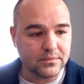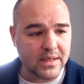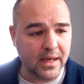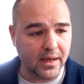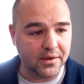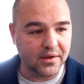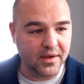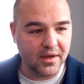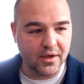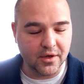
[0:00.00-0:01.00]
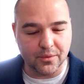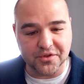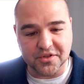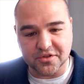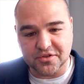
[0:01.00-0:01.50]
And
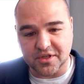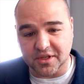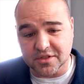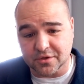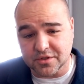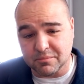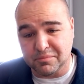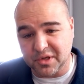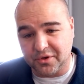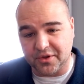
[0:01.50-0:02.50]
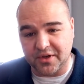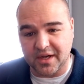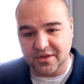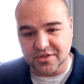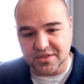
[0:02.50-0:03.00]
what's interesting is, though, to build an
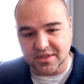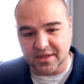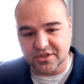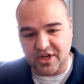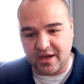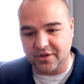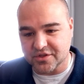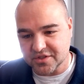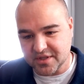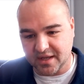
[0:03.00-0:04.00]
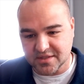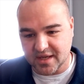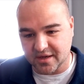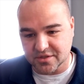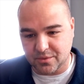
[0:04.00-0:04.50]
agency that challenges that
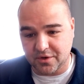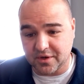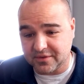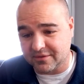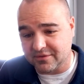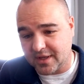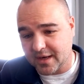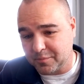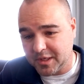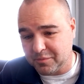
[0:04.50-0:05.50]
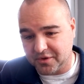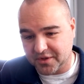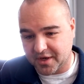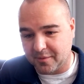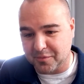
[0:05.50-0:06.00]
status quo, you have to have a lot of people in
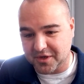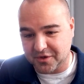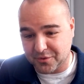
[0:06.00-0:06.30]
the company who